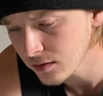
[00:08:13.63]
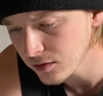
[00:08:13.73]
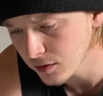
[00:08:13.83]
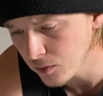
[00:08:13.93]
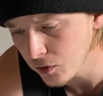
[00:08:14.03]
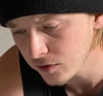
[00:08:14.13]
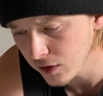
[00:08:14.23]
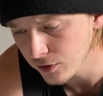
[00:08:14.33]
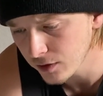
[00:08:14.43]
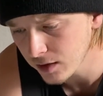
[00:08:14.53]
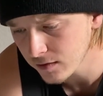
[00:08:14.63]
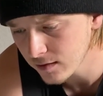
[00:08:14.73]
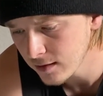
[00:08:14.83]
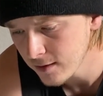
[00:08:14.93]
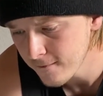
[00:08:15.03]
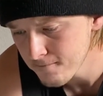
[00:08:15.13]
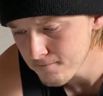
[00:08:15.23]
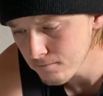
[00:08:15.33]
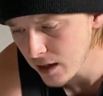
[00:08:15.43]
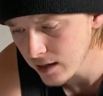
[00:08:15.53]
to most other nuts,
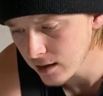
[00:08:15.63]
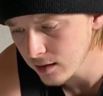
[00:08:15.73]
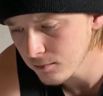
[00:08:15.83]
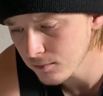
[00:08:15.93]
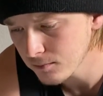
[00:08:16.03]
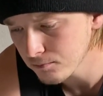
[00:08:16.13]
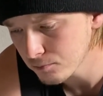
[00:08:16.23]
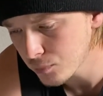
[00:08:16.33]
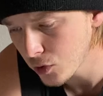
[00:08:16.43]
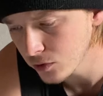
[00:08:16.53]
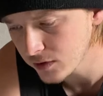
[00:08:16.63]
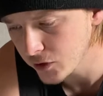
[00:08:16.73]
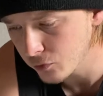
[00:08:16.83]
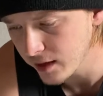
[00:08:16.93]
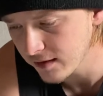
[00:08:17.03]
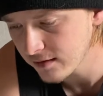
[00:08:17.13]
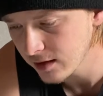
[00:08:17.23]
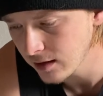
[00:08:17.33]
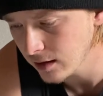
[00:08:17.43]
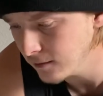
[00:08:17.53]
make it prone to
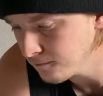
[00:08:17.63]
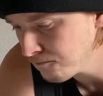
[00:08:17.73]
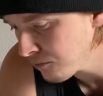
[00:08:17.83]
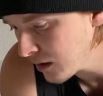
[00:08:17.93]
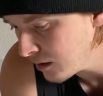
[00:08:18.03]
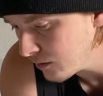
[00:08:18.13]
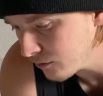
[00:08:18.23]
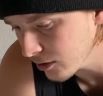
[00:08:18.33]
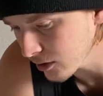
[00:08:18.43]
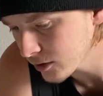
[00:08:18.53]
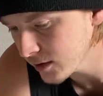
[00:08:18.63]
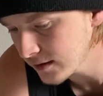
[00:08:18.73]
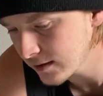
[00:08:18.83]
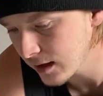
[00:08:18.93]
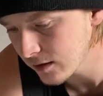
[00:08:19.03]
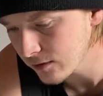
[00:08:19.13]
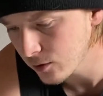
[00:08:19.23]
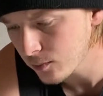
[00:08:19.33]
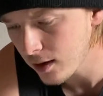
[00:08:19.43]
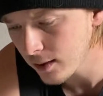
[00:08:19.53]
rancidity. For Chris, that is no
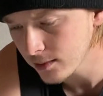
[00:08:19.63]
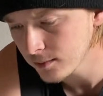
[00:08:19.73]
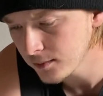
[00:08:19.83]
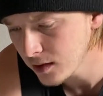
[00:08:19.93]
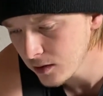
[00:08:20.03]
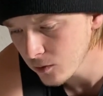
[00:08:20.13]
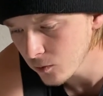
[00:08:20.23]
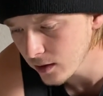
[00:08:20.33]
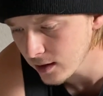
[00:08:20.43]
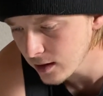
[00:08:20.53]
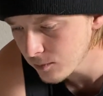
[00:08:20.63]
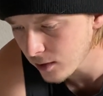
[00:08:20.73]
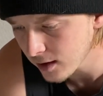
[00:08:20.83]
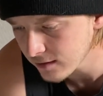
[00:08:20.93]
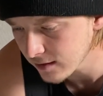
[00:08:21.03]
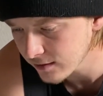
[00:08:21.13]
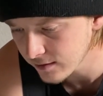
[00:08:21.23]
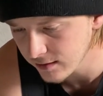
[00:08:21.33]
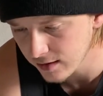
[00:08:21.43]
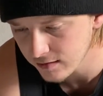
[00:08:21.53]
problem. What he processes
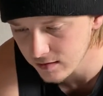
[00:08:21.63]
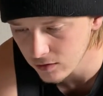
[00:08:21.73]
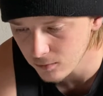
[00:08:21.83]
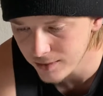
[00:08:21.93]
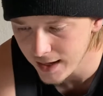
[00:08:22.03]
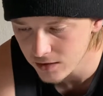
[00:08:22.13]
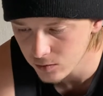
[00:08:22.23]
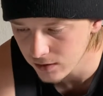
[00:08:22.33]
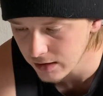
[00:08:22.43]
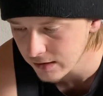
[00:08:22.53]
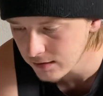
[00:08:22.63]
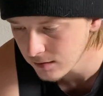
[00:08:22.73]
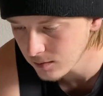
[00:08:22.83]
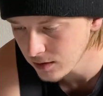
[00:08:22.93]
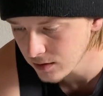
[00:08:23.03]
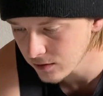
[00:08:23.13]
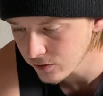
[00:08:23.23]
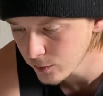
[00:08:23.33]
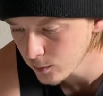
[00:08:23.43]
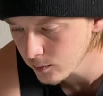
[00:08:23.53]
in a single batch will easily be
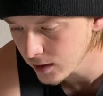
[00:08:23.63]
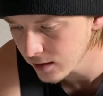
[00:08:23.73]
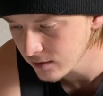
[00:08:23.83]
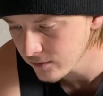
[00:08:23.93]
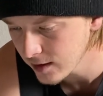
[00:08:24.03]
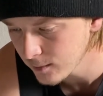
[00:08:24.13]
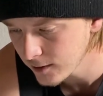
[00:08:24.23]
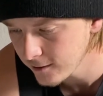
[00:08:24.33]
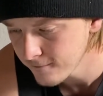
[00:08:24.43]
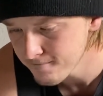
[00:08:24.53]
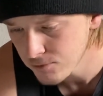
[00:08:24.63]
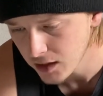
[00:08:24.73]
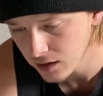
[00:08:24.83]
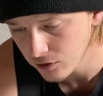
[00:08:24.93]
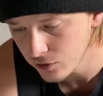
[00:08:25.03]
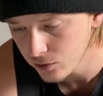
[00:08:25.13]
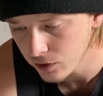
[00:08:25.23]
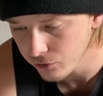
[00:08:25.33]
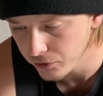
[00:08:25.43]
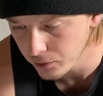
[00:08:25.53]
consumed by his family in 2 to
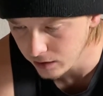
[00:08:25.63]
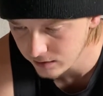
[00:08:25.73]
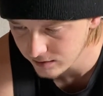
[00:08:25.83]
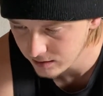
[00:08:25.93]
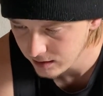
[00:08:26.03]
3 weeks.